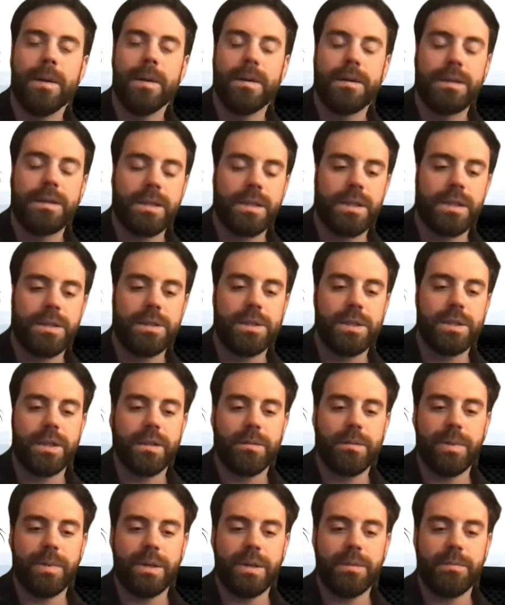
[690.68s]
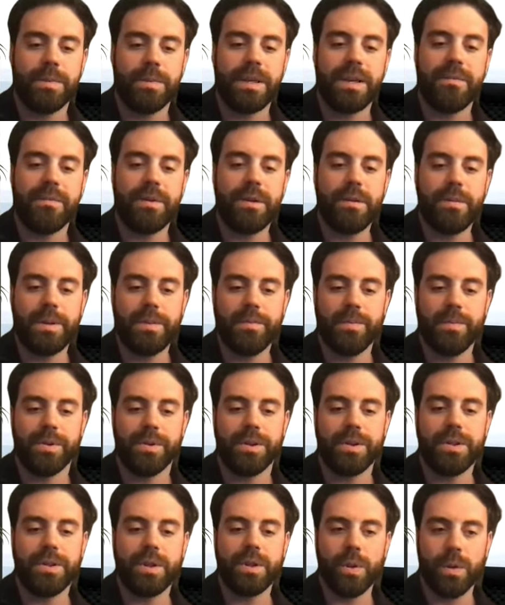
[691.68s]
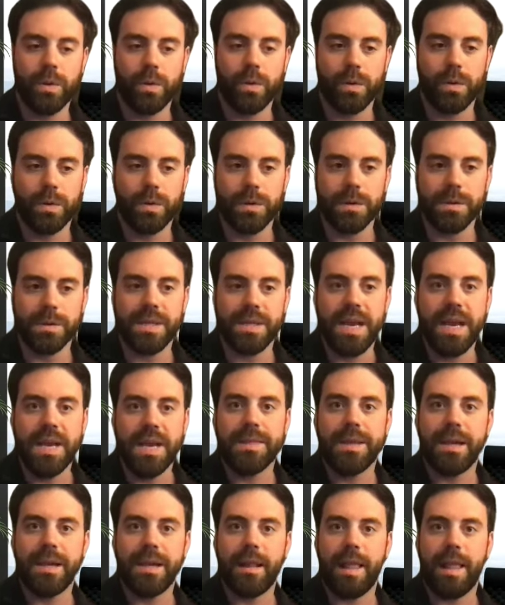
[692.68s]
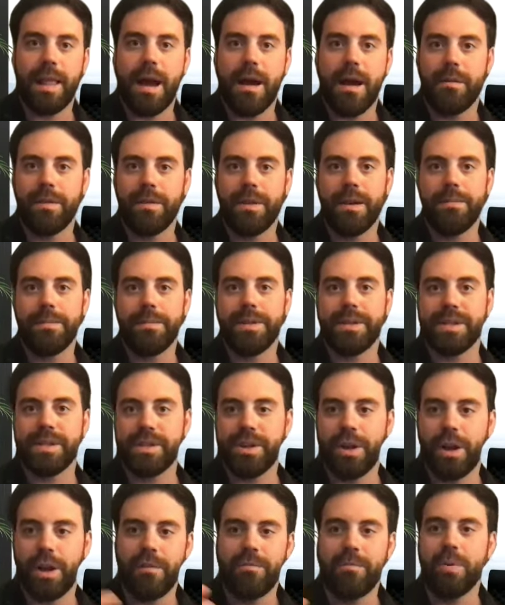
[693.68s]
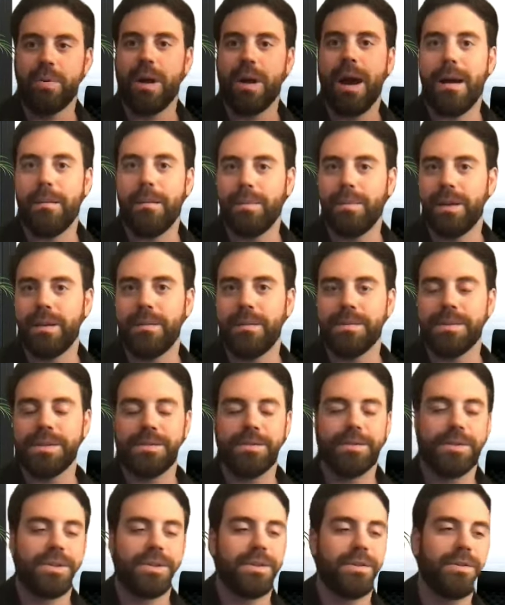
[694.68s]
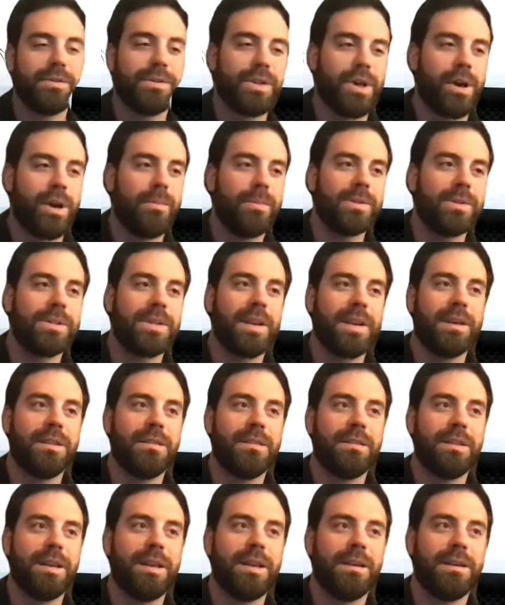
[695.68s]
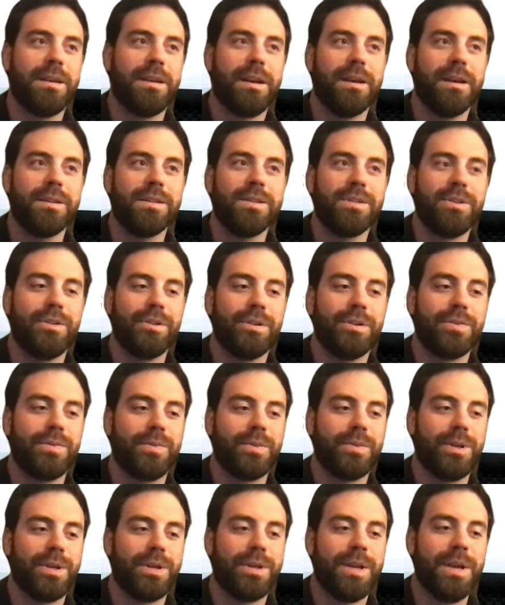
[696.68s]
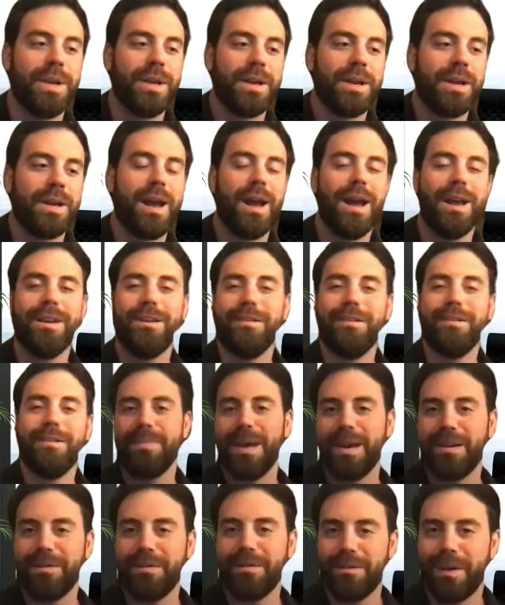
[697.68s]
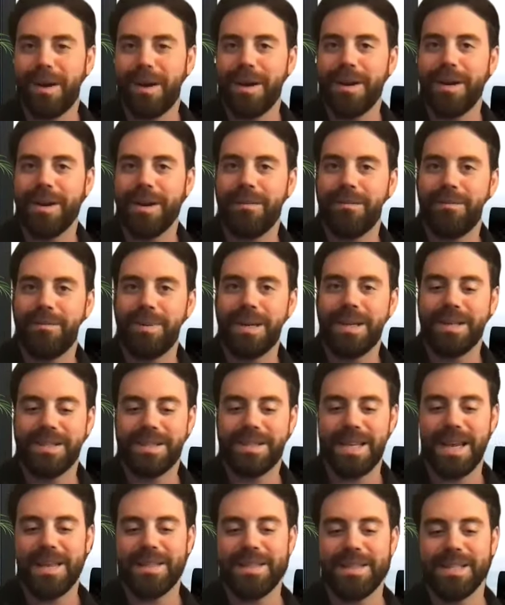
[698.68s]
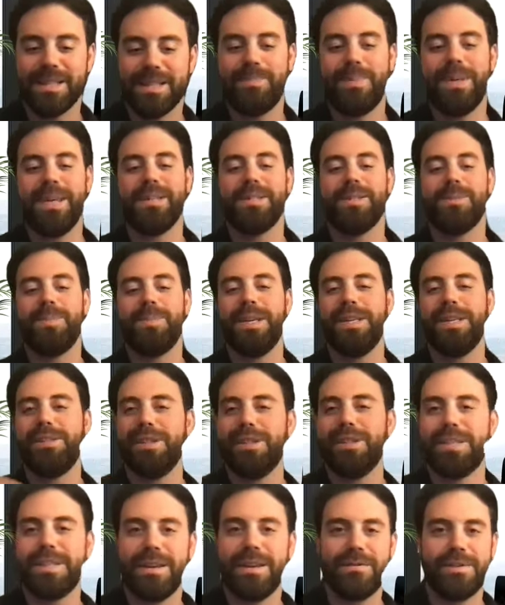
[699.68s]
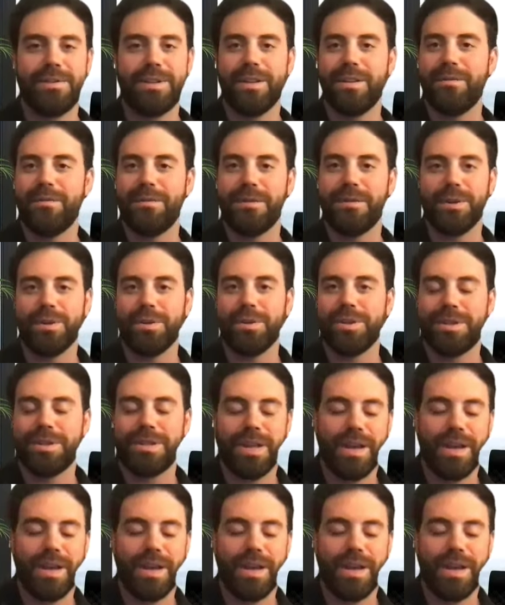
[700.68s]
teaching people, giving people the tools that allow them to solve problems. It was almost like a thing students would kind of make fun of, because he had this big speech he'd give to the first